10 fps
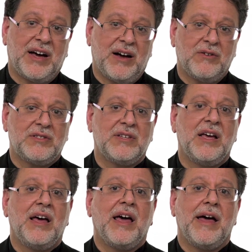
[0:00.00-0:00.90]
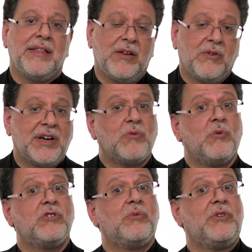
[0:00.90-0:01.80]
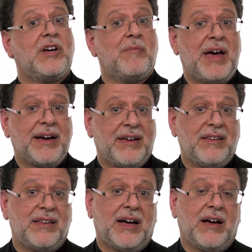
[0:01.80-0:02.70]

house, and they don't get worse when you come back into the